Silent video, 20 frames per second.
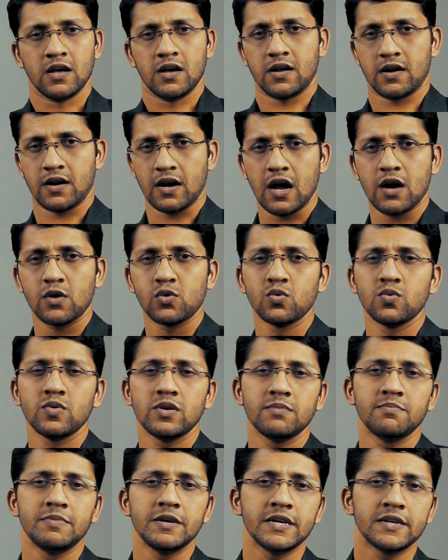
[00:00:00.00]
Rahu
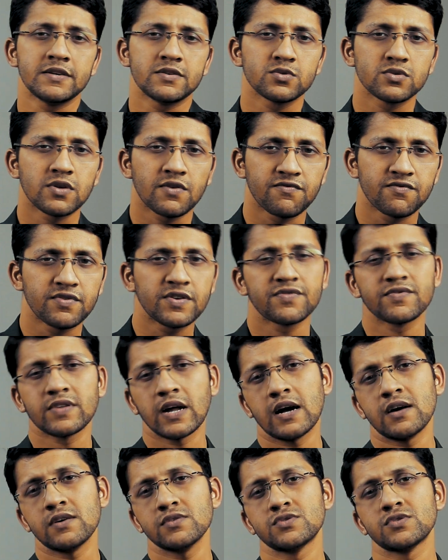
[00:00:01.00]
will be into the 5th
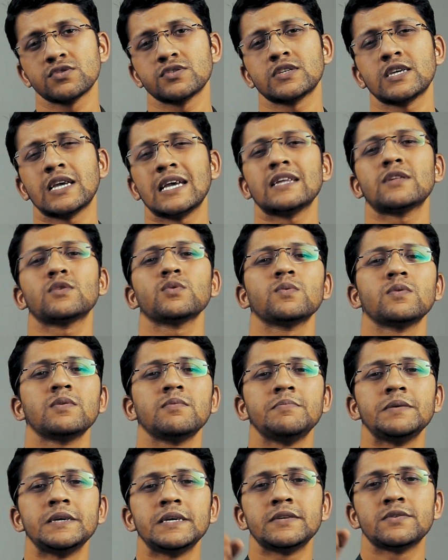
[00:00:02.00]
house, Ketu will
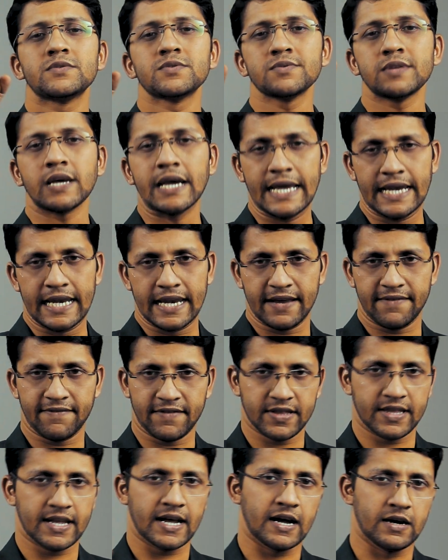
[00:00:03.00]
be into the
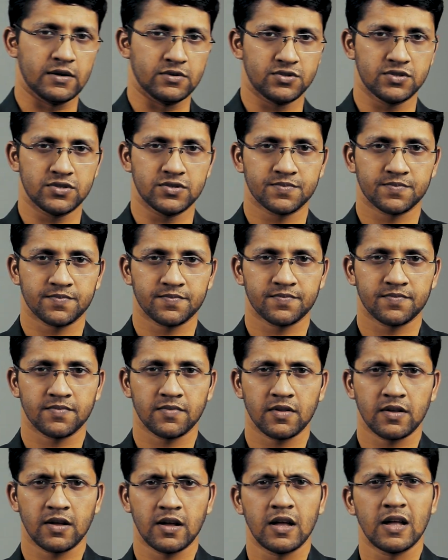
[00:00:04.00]
11th house.
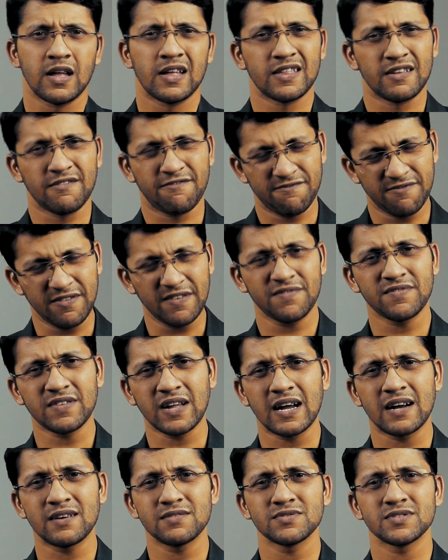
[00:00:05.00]
The 5th
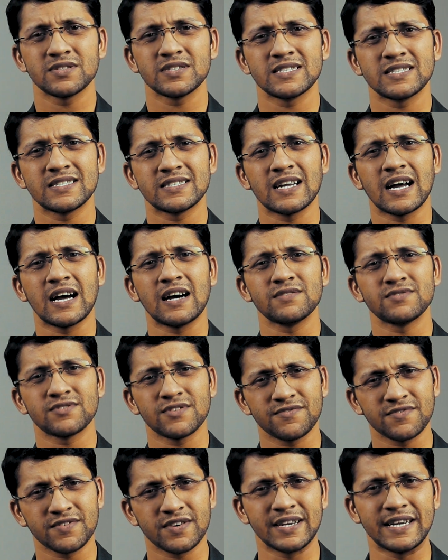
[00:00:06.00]
house is the house
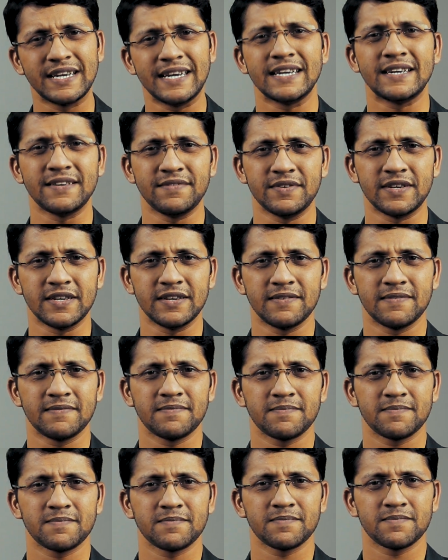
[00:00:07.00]
of creativity.
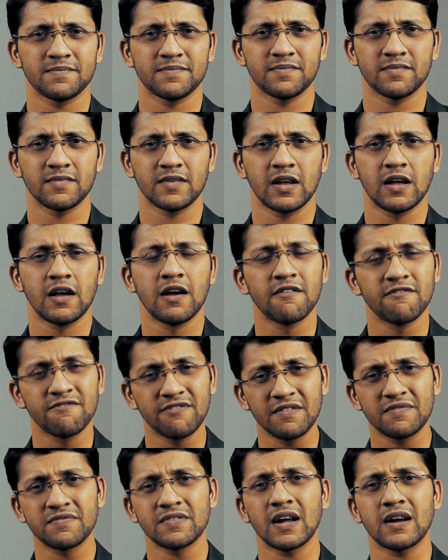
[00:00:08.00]

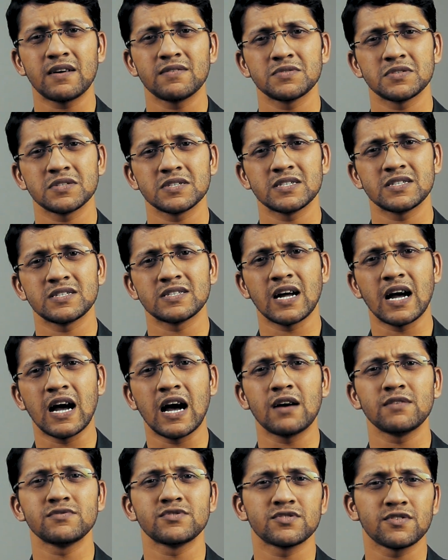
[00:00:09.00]
5th house is the
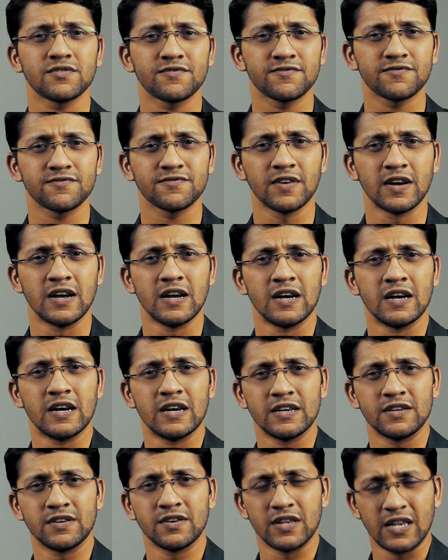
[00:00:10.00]
house of
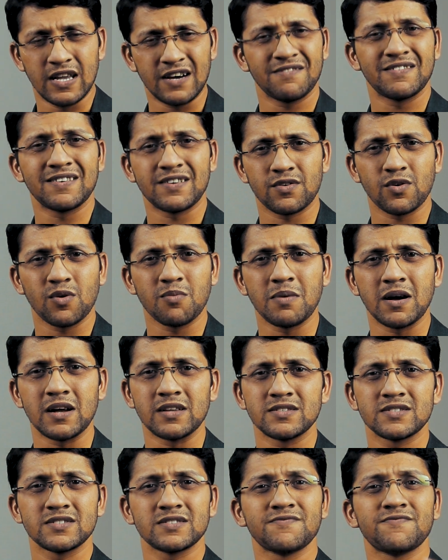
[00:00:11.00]
your love and
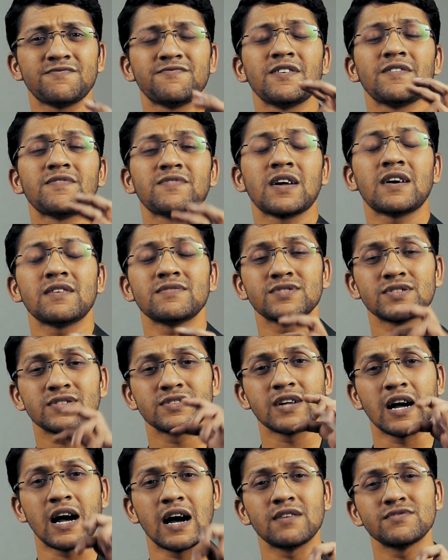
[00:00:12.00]
romance. 5th house is
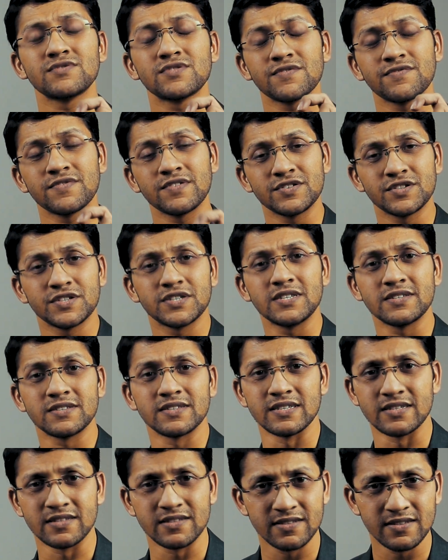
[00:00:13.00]
the house of your
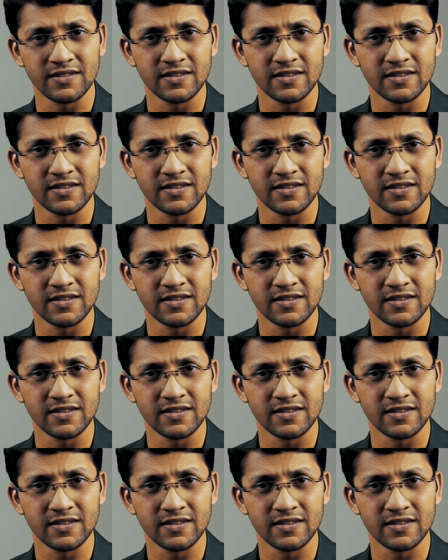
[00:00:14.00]
children.